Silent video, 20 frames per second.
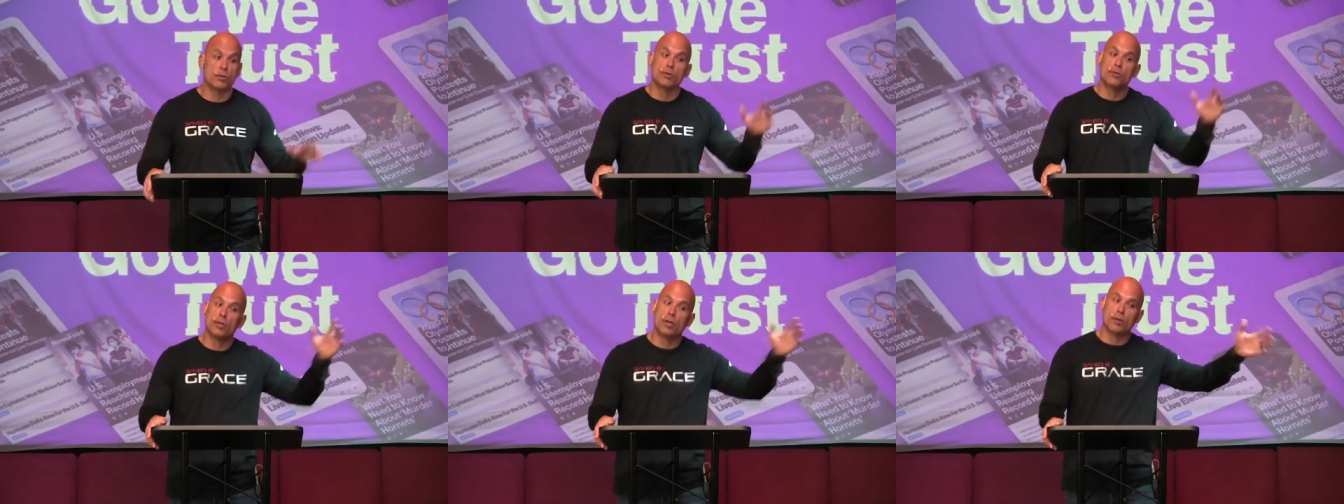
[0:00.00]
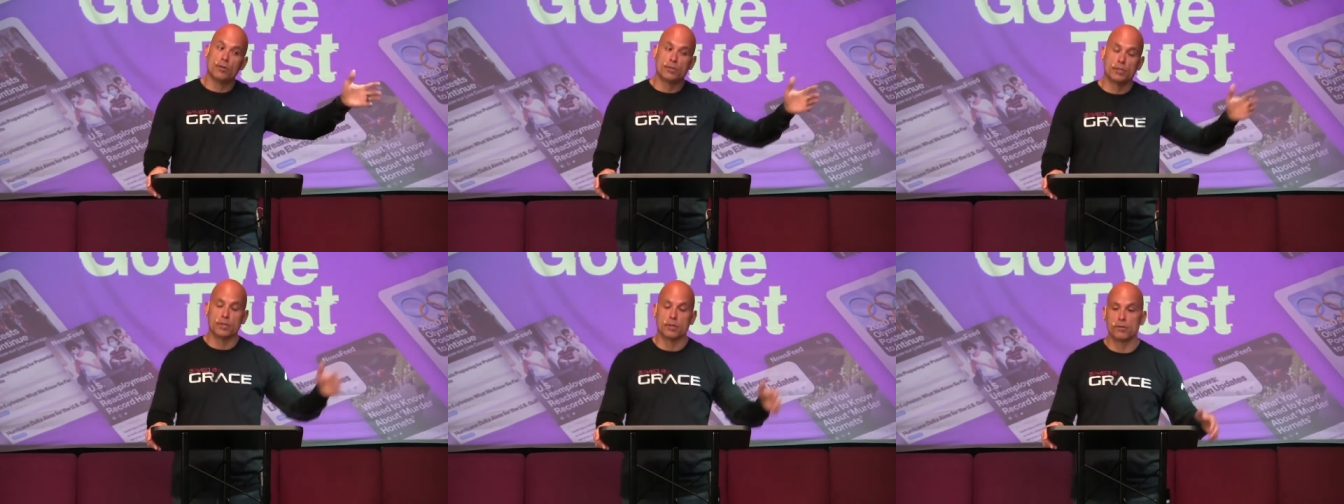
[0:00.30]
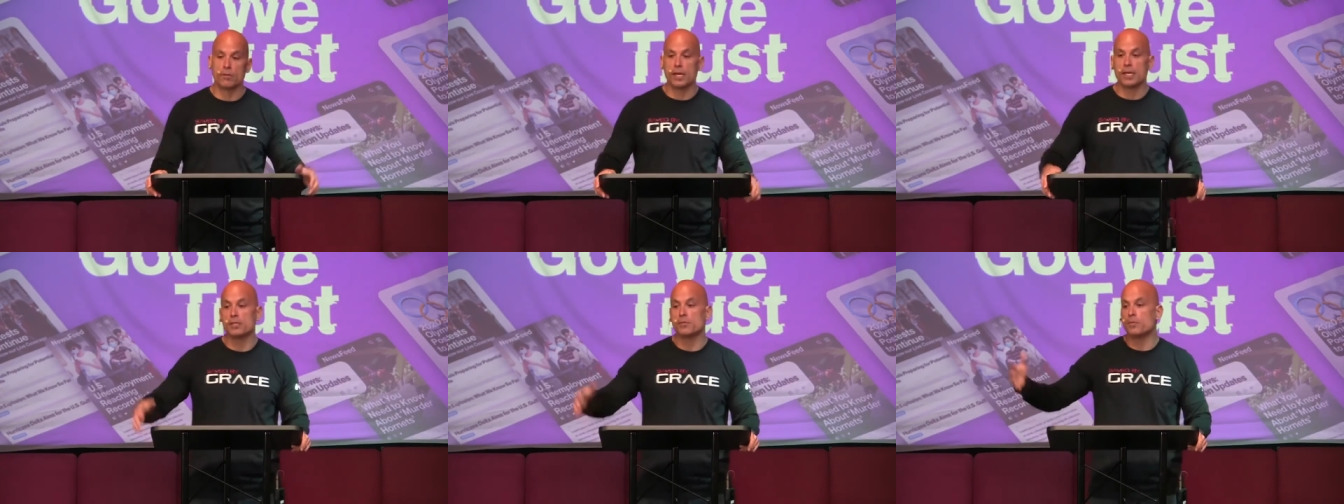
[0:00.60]
who knows the
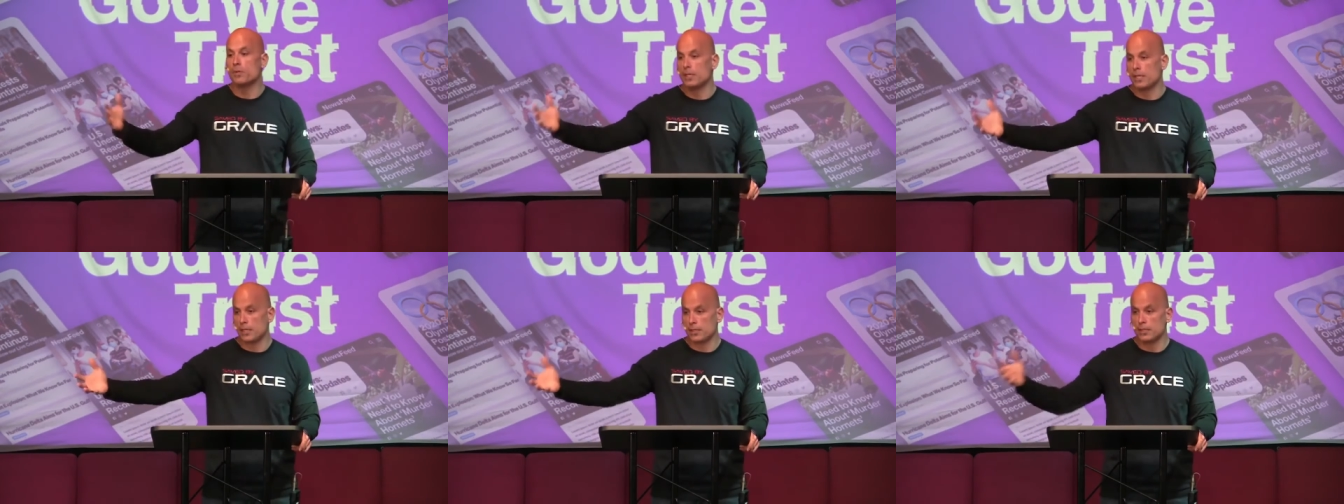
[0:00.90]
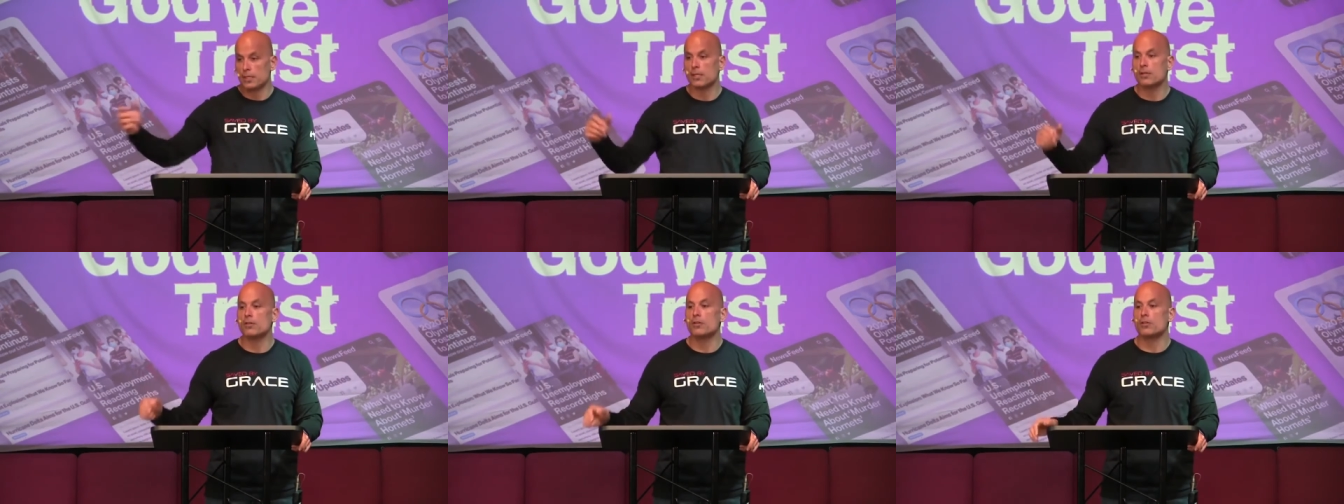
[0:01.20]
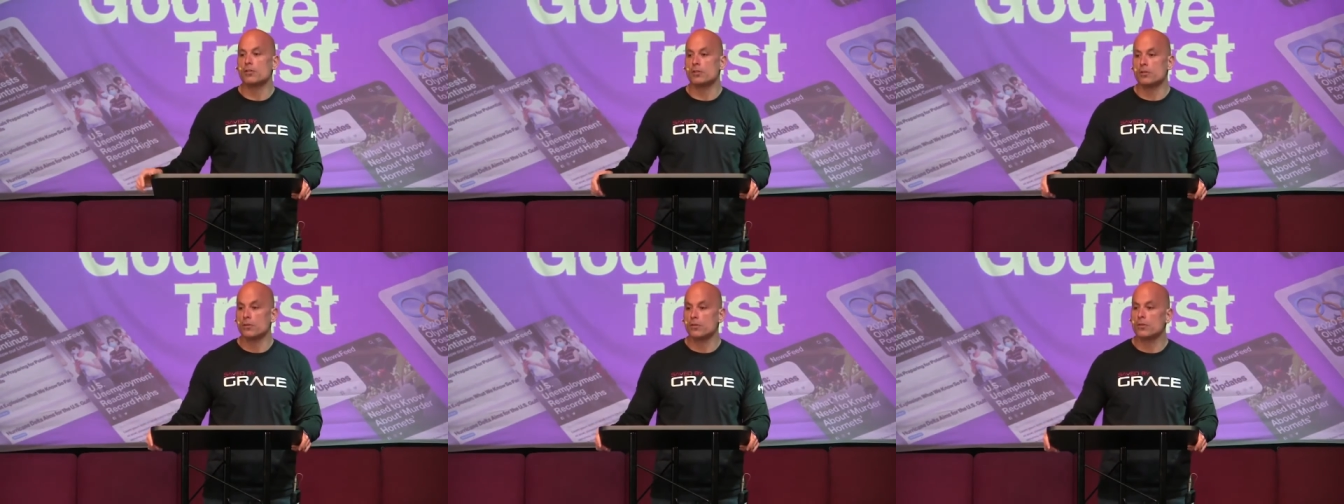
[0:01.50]
grace but needs to hear the
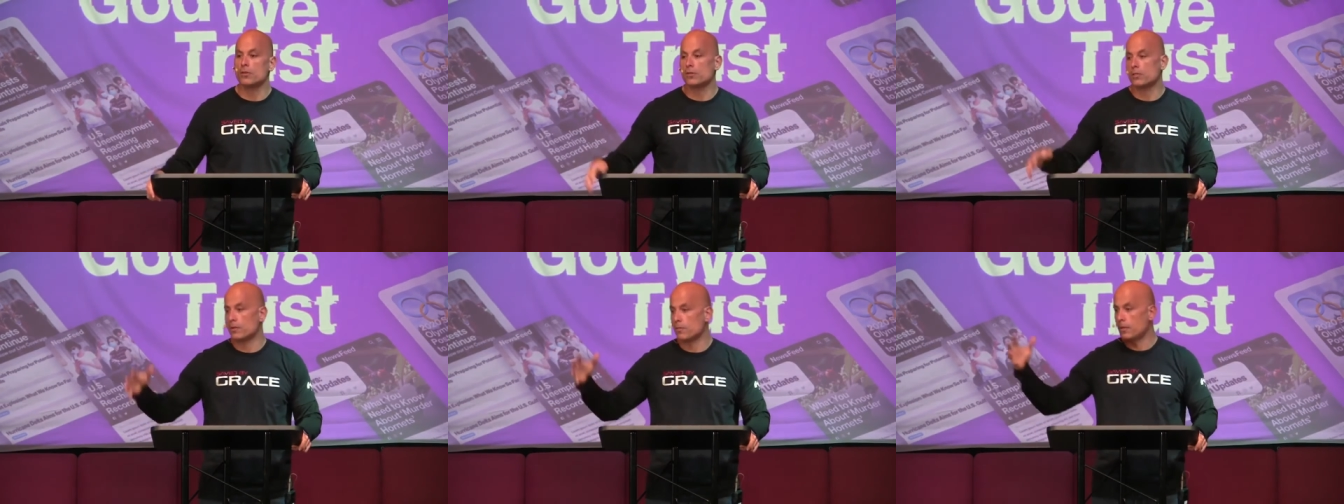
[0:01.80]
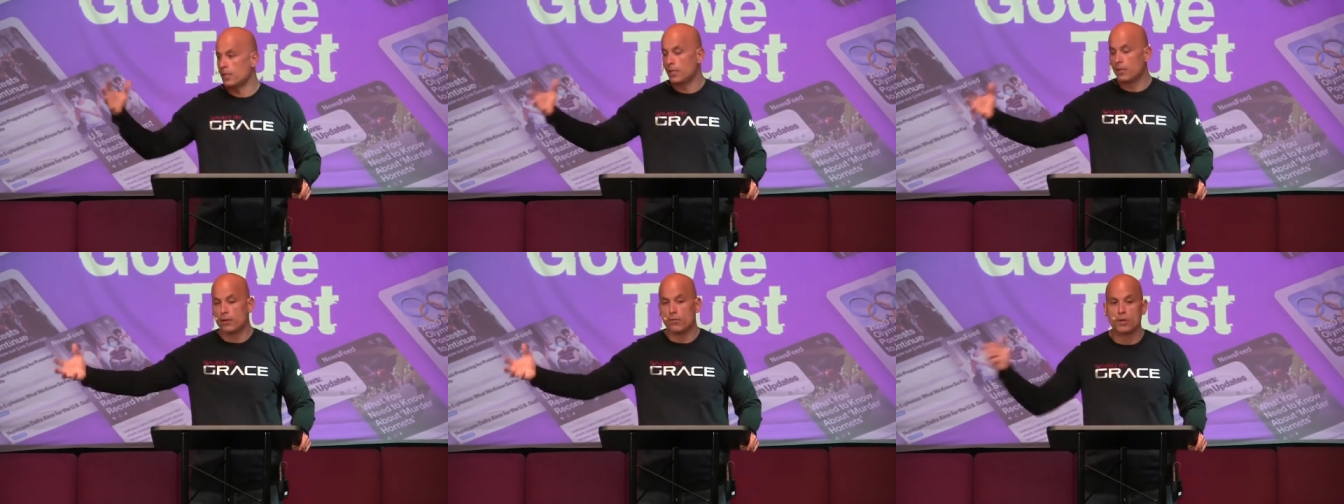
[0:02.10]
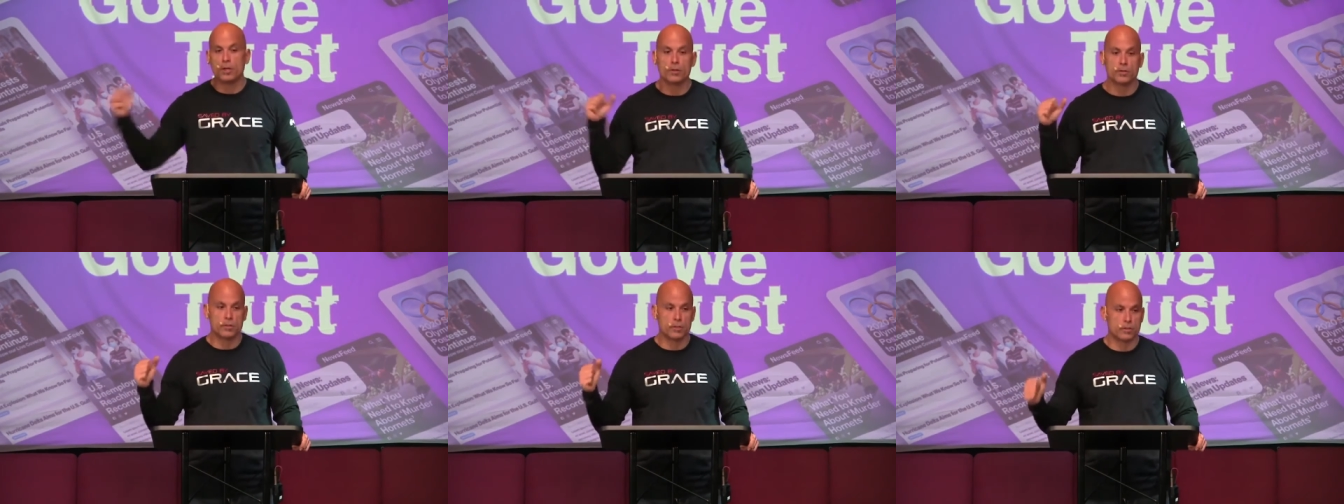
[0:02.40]
truth, or somebody who
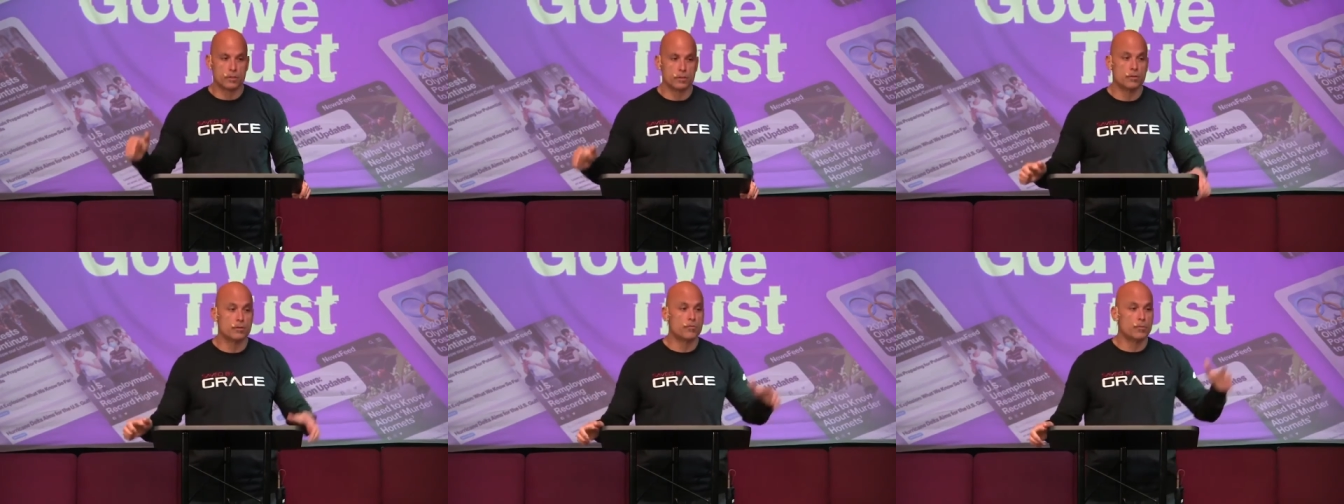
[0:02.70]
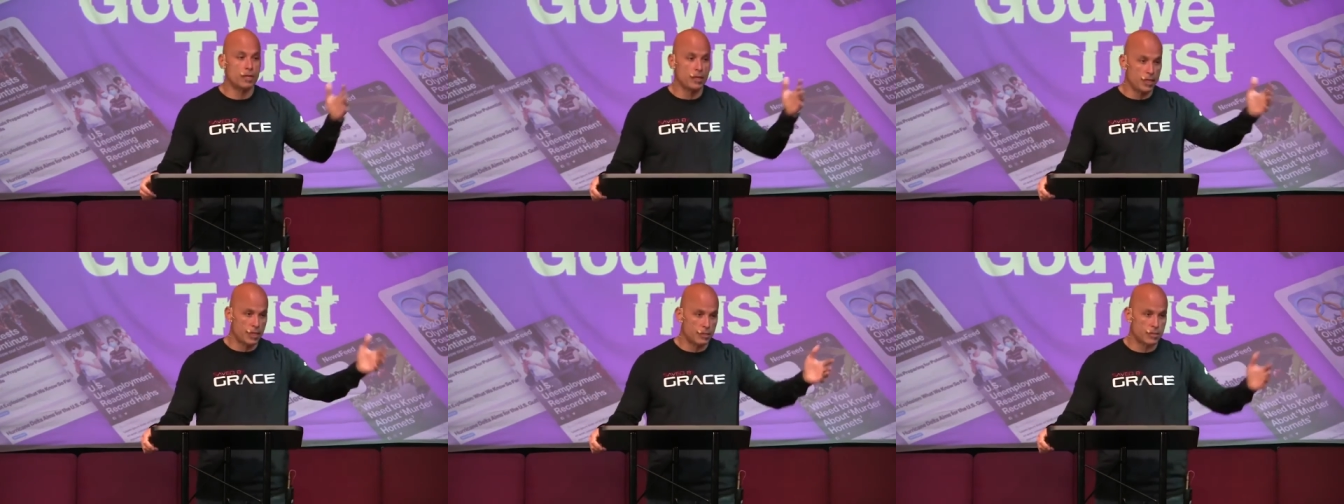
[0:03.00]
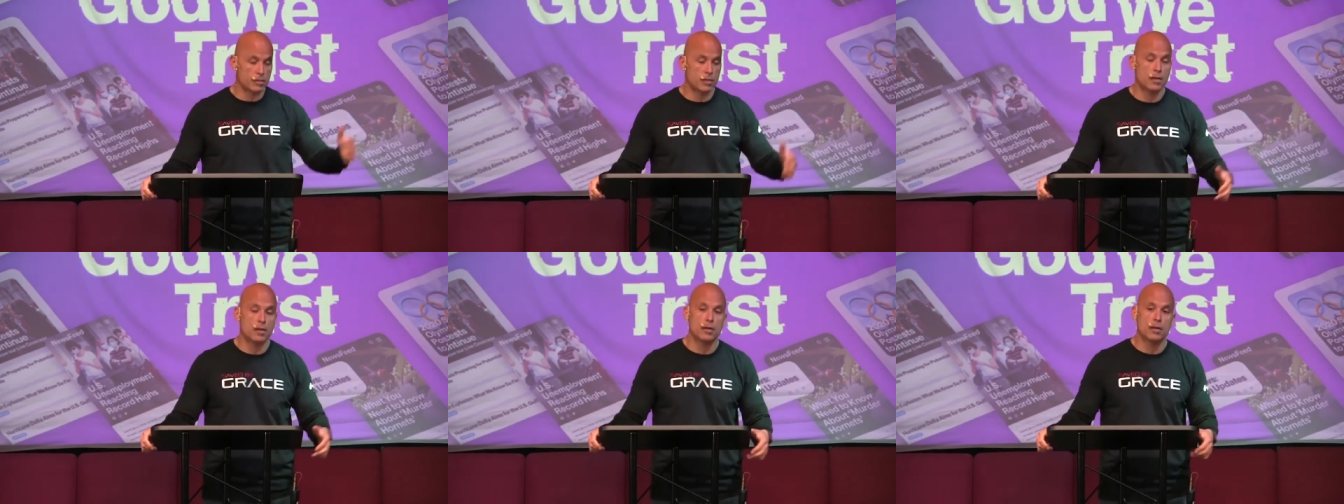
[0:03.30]
knows the truth but
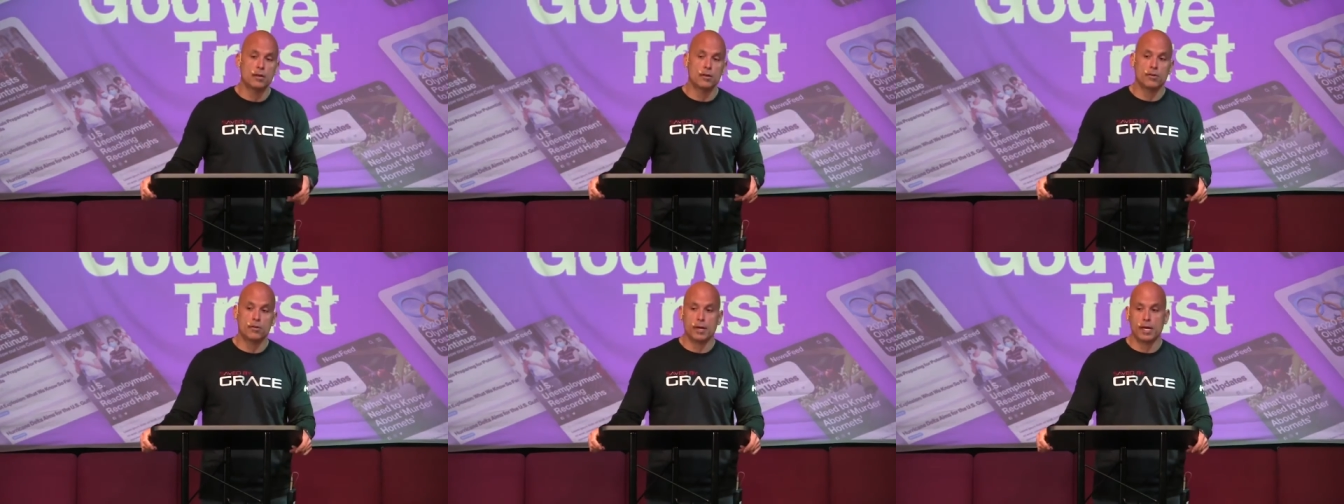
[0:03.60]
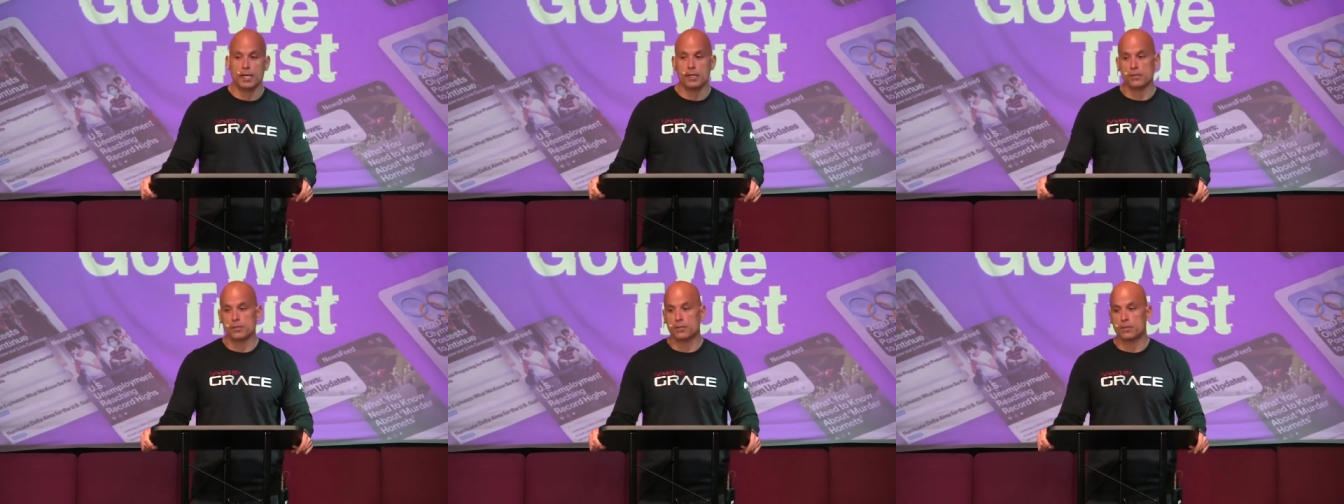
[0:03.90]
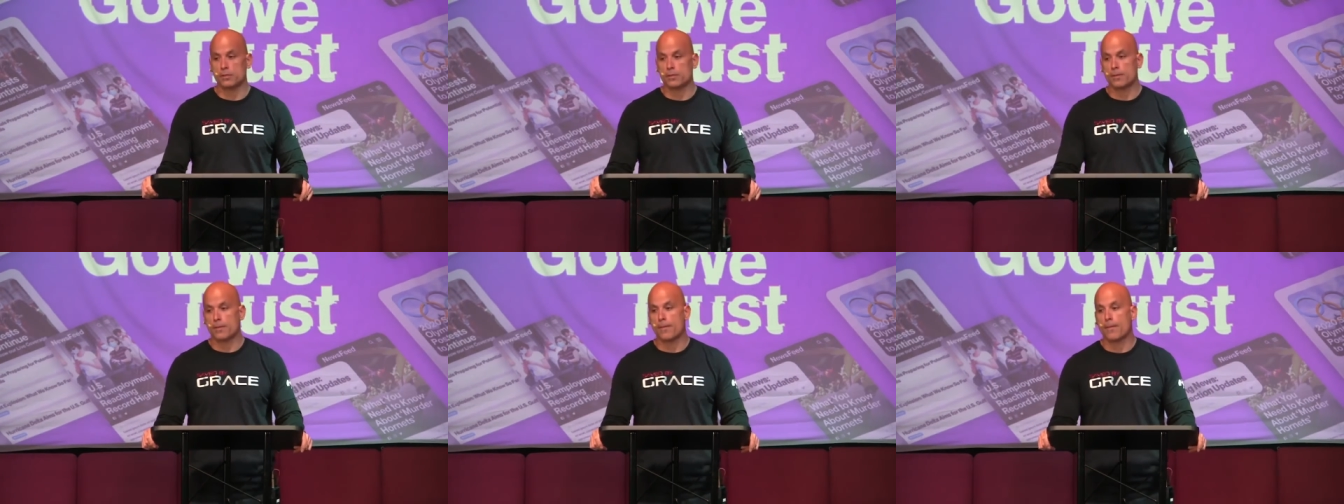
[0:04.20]
needs
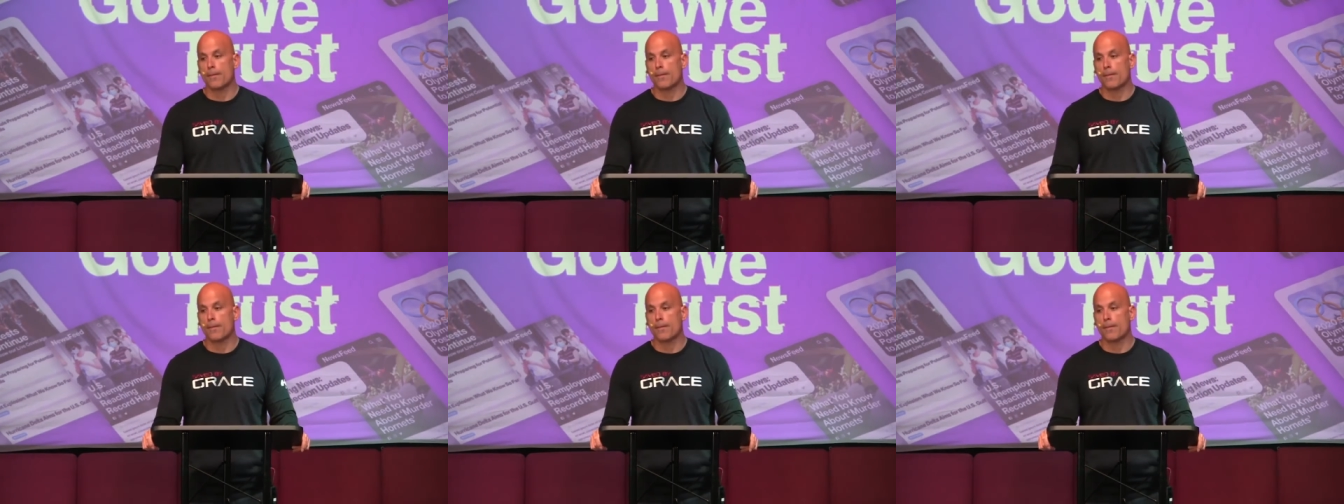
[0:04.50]
grace.